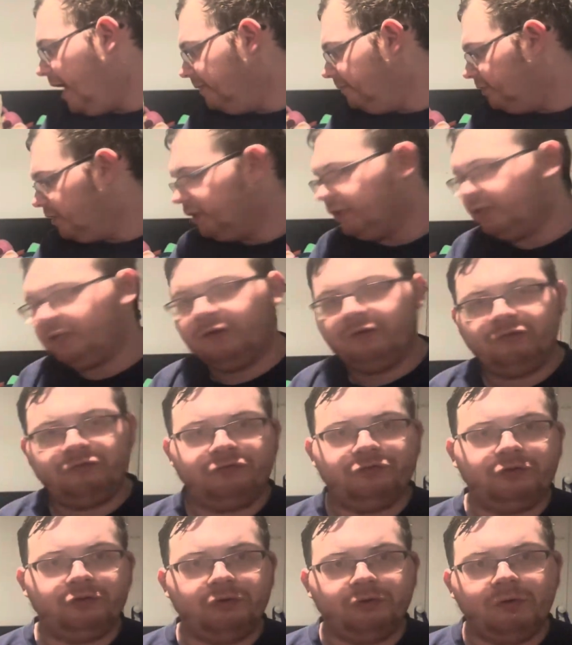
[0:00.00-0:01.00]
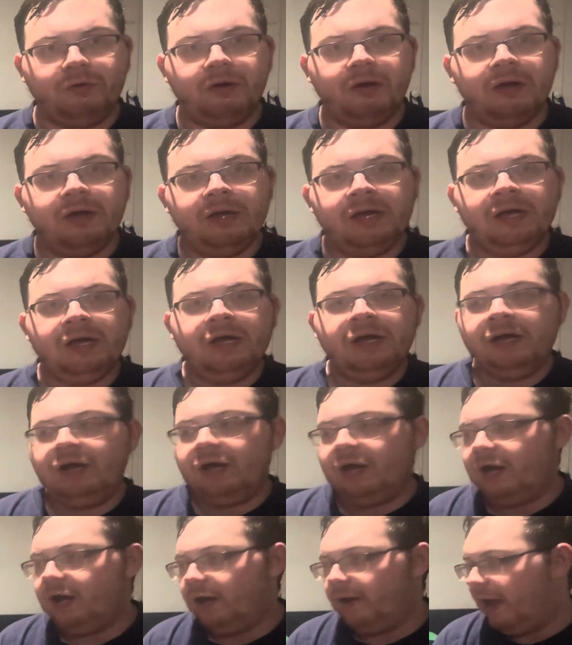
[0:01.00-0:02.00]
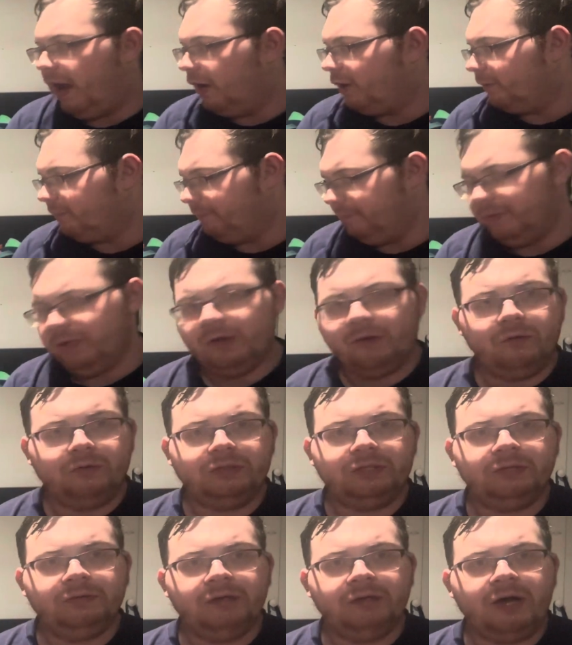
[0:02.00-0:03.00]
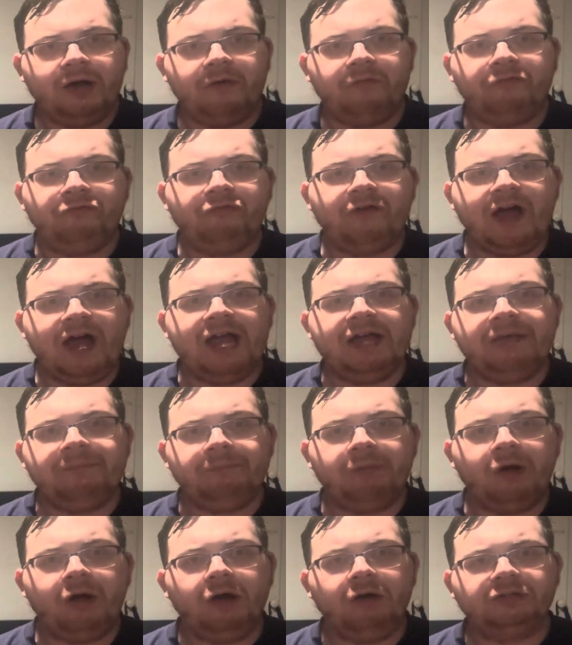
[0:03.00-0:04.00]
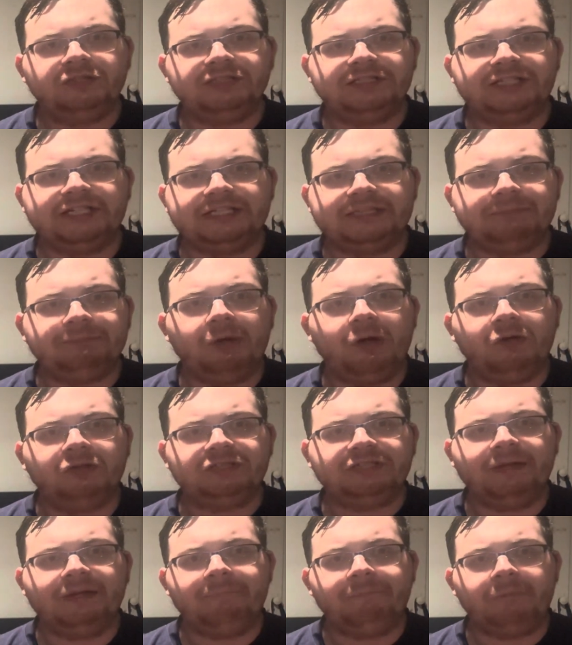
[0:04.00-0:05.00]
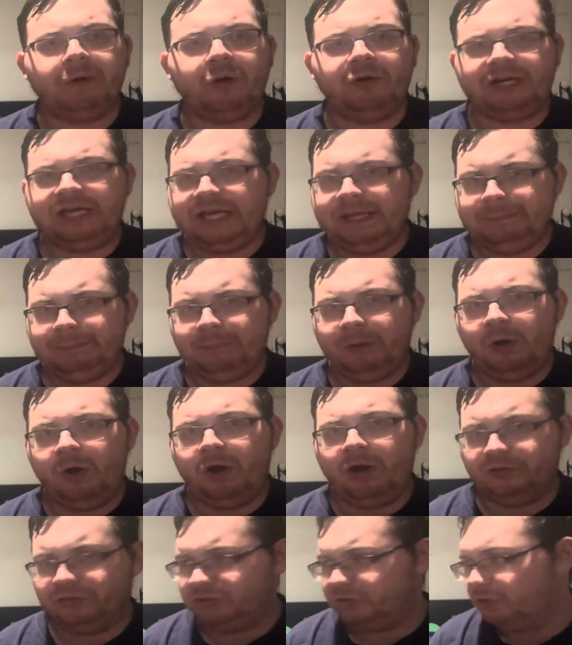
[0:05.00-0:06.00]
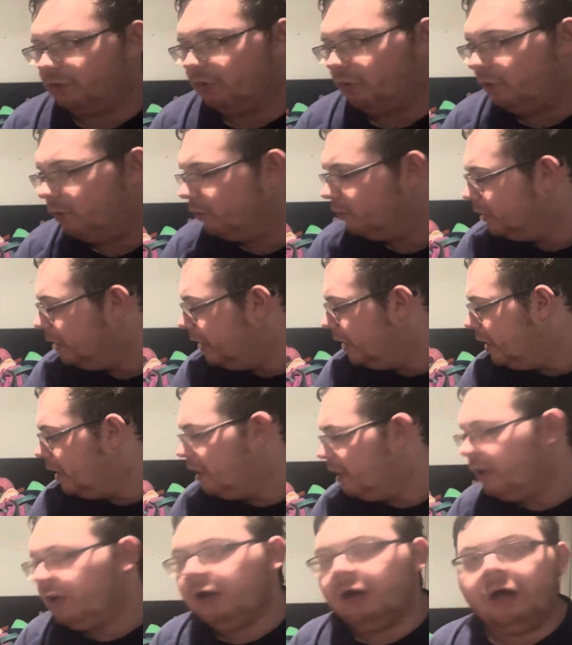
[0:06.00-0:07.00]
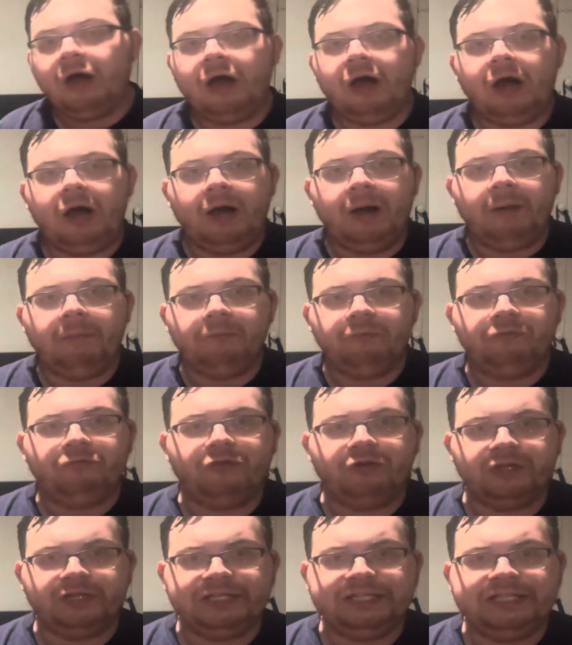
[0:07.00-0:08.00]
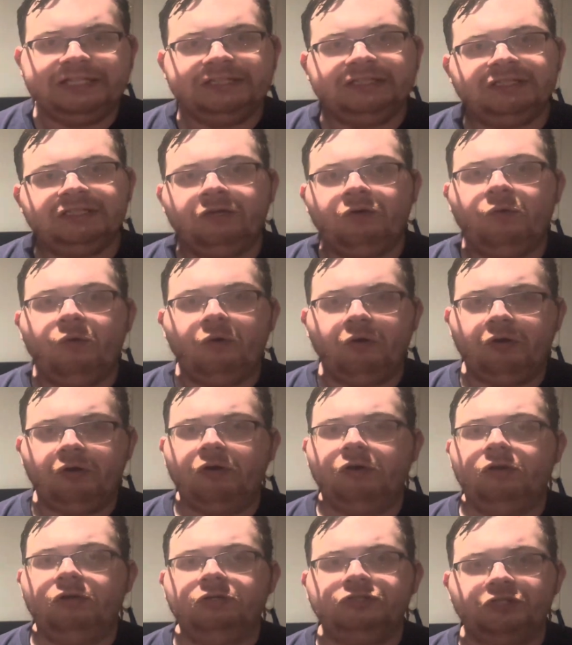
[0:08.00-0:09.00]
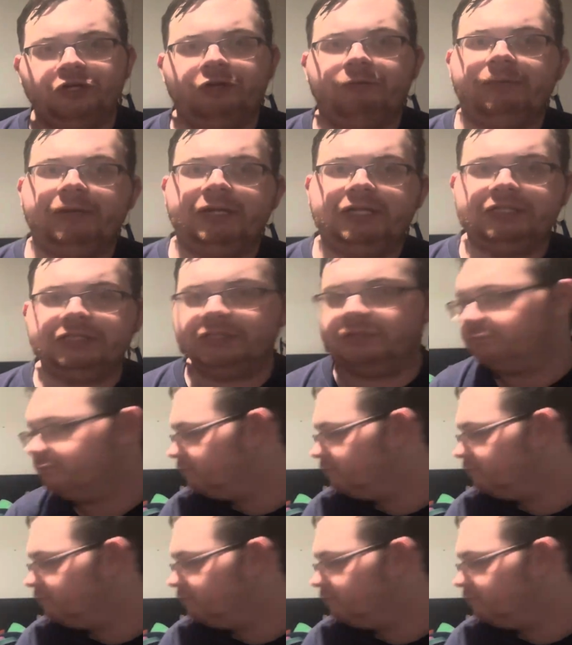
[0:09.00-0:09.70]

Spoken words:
am going to go through how to build a 5-ball, 6-ball, 7-ball, and 8-ball arsenal for leagues or tournaments.